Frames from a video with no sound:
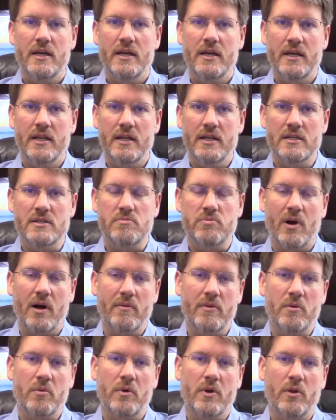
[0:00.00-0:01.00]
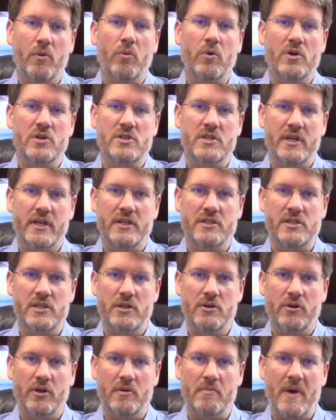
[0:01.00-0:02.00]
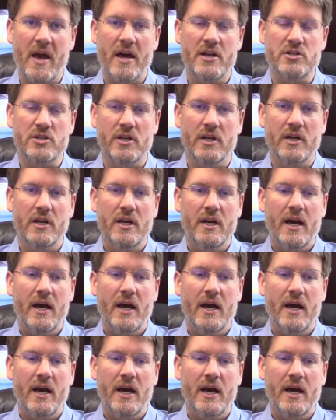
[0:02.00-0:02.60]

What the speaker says: it is probably one of the worst things that you can imagine.